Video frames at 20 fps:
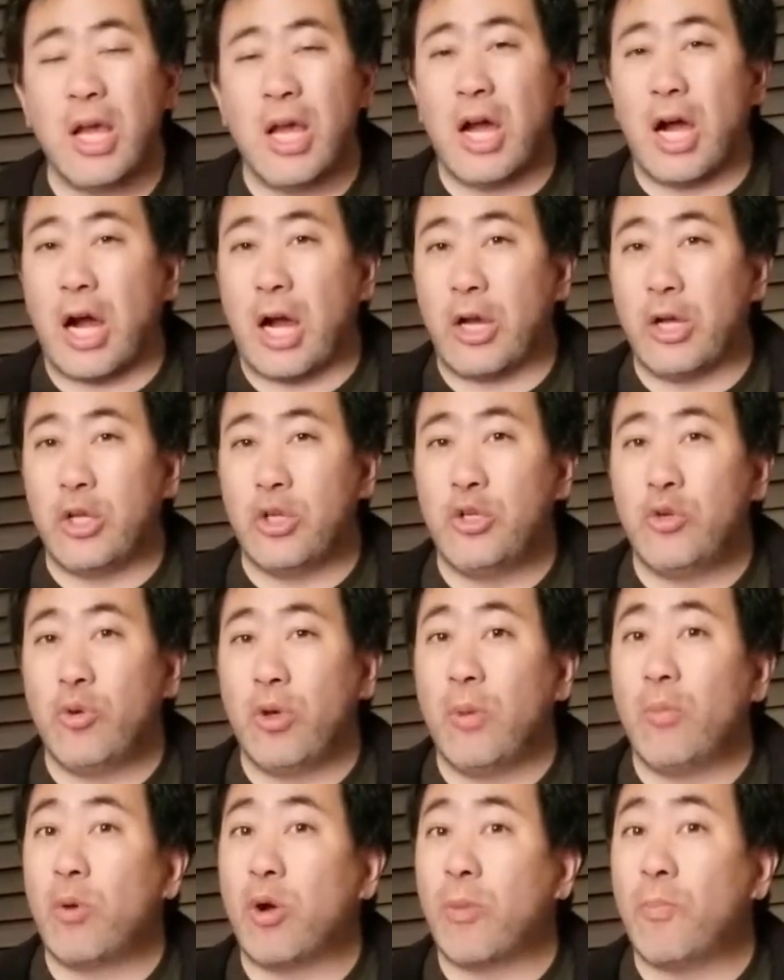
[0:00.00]
Are you doing
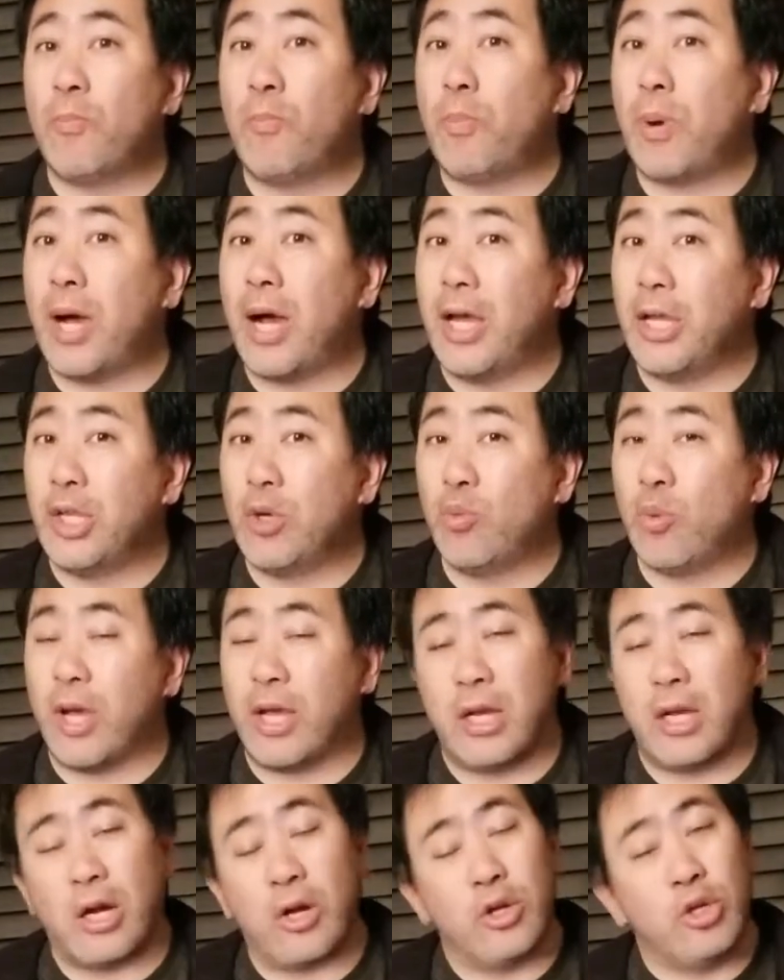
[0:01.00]
more body weight?
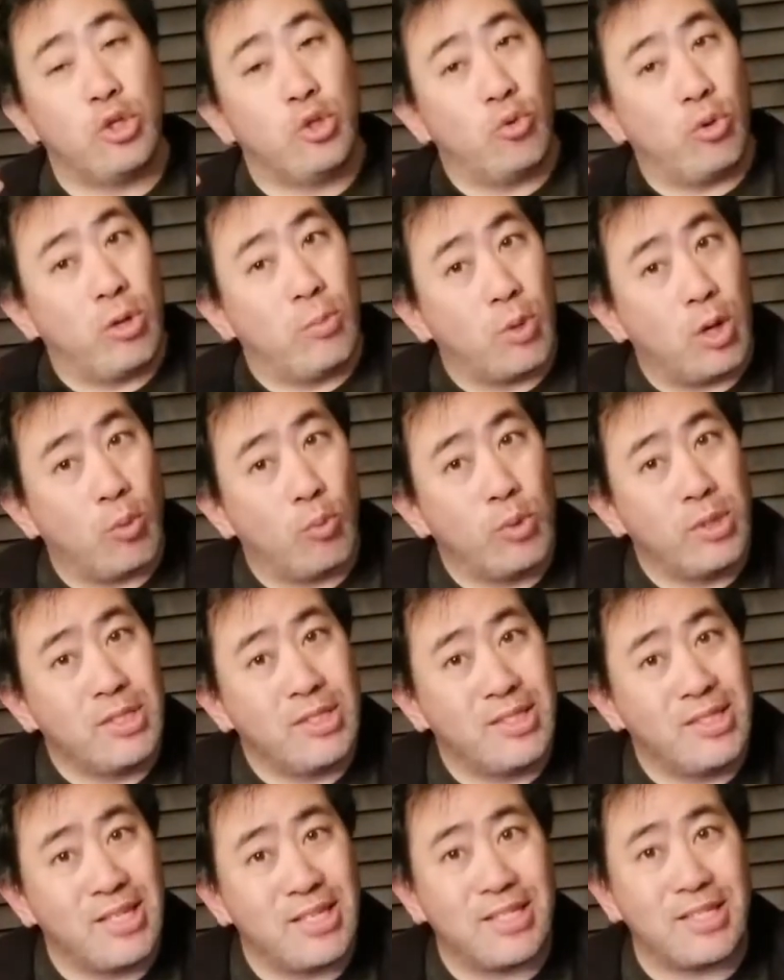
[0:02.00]
Are you doing more
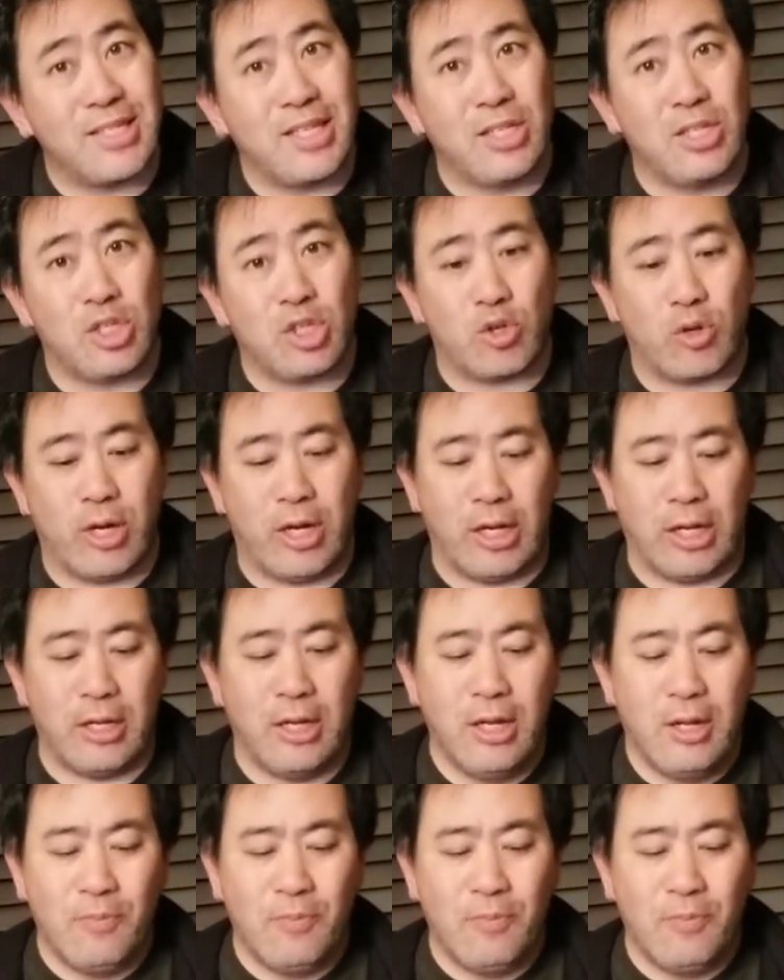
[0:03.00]
resistance training?